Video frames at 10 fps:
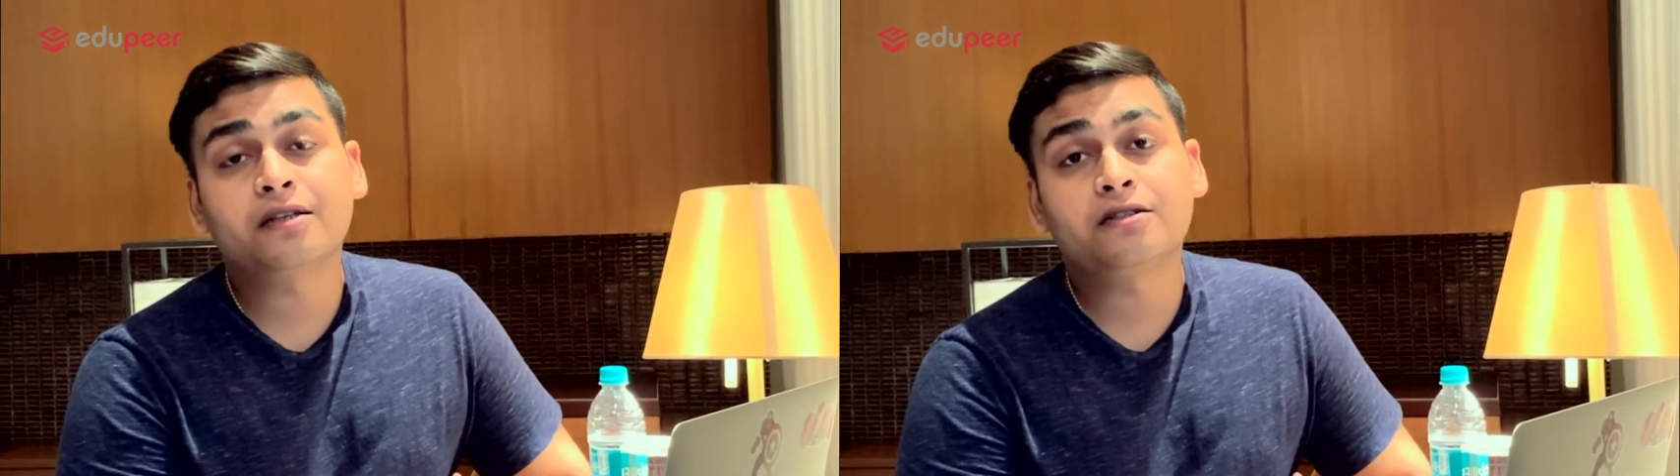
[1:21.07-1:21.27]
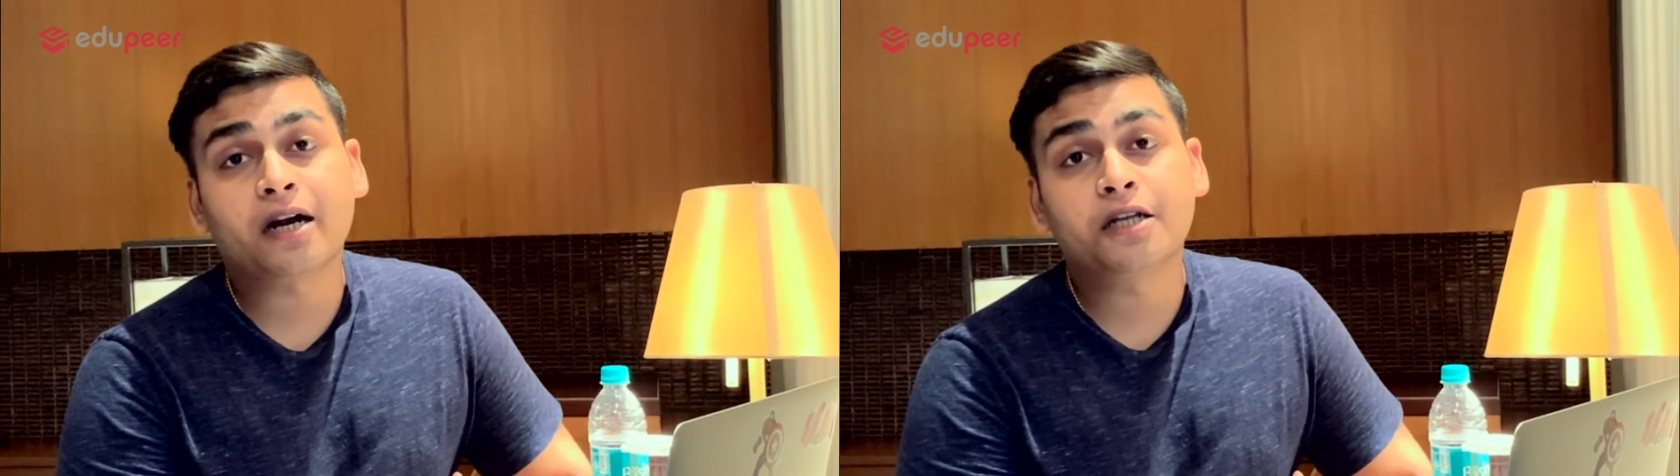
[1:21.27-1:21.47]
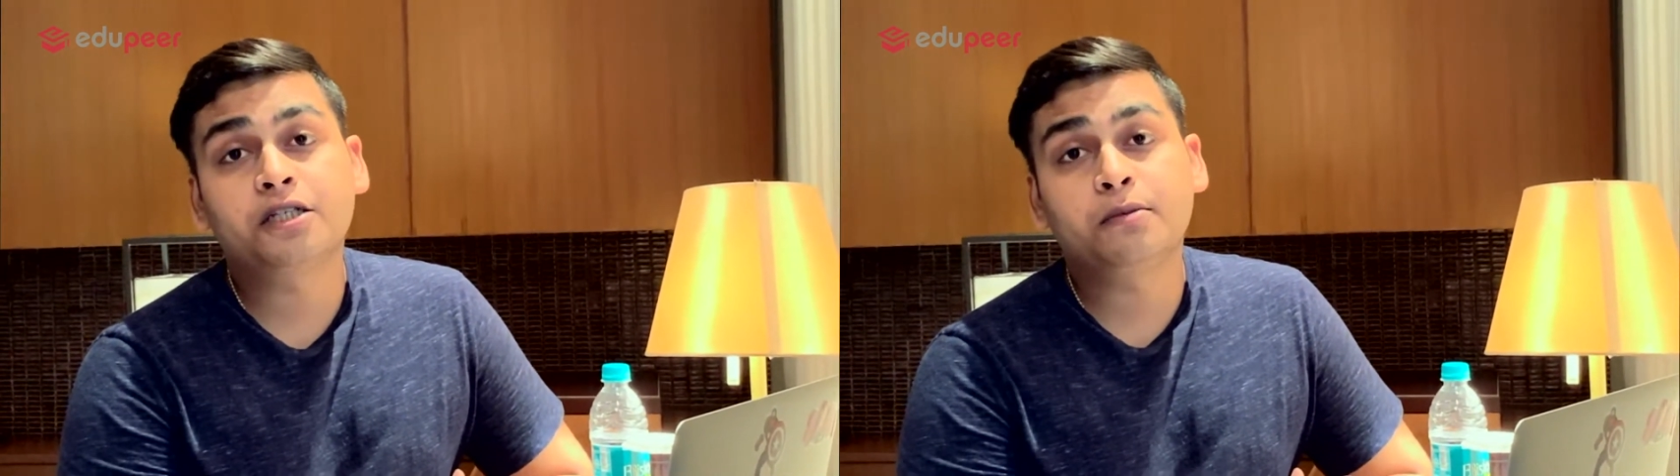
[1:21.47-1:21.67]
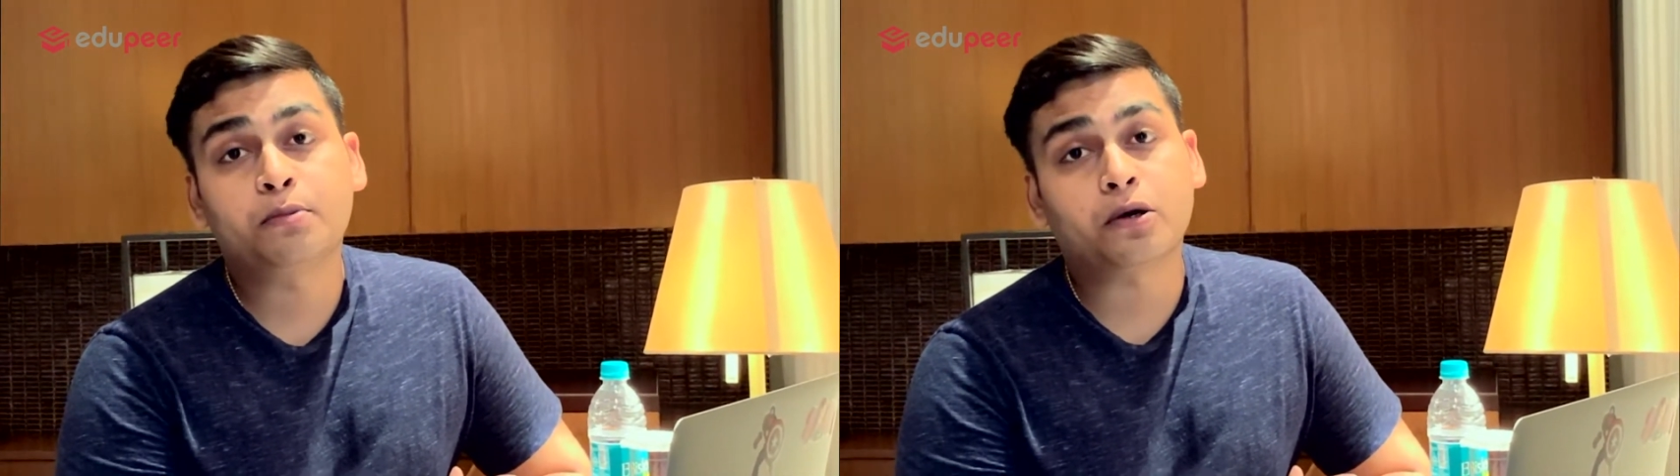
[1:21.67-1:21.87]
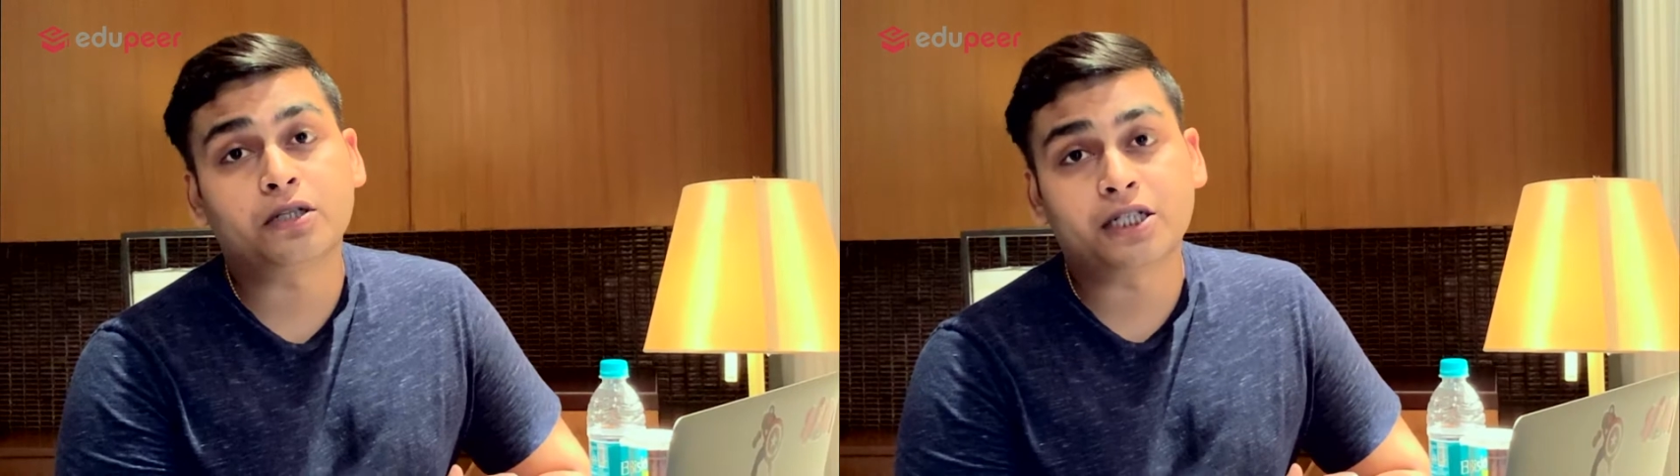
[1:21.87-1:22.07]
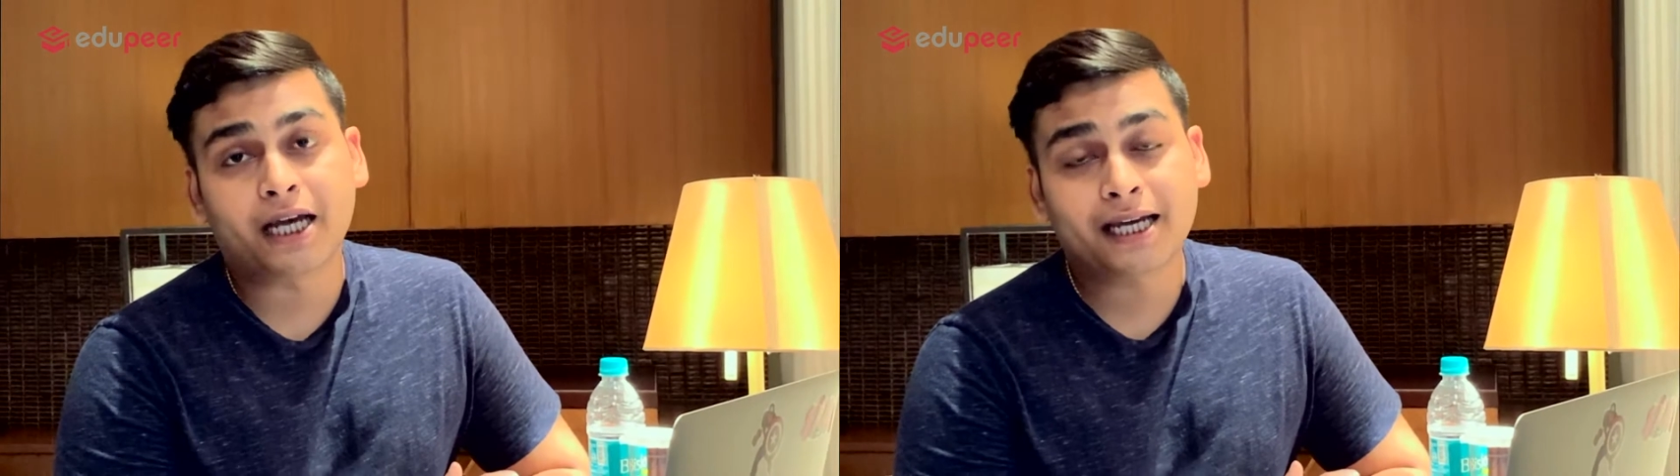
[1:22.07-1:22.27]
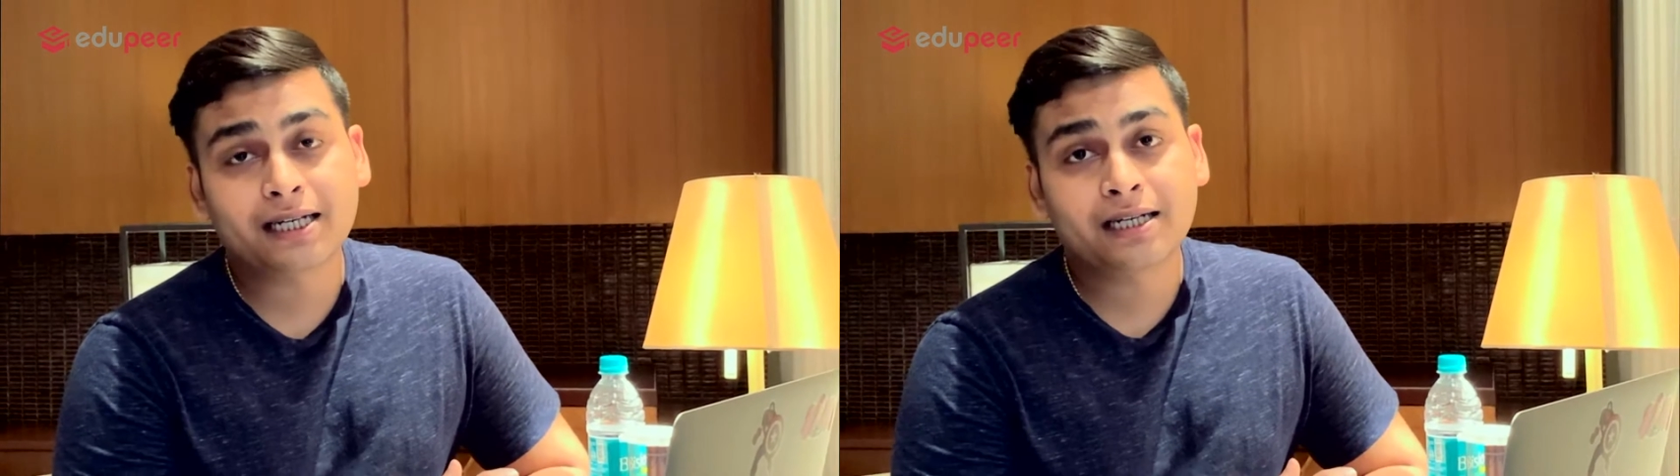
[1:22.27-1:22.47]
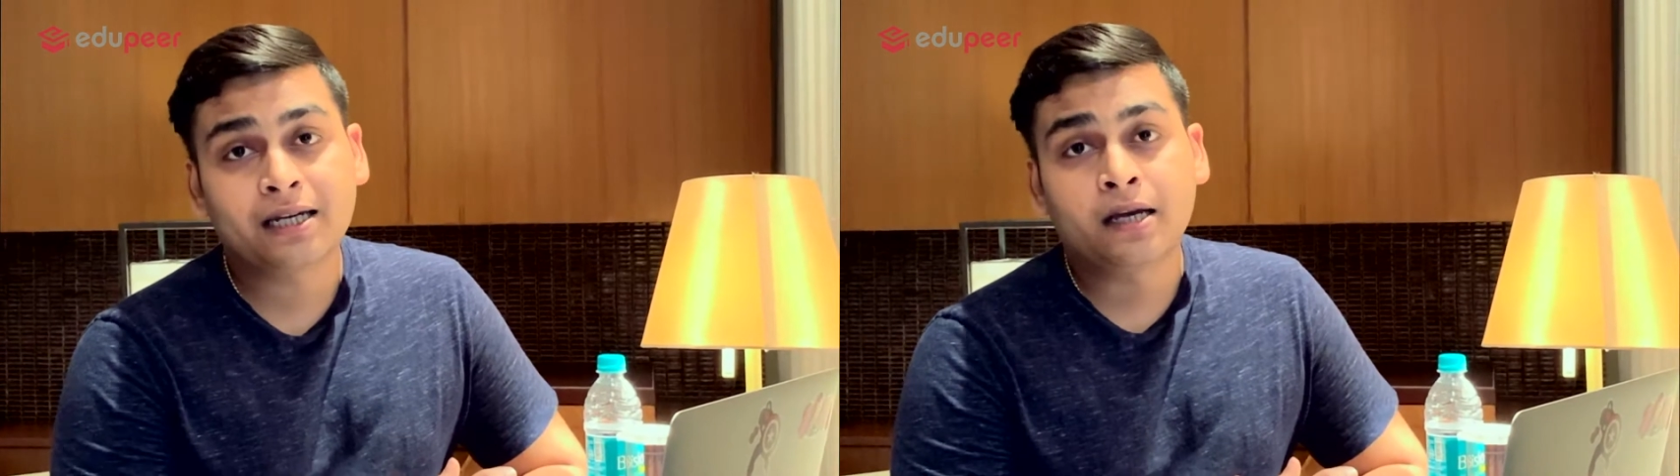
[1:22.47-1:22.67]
strategy project,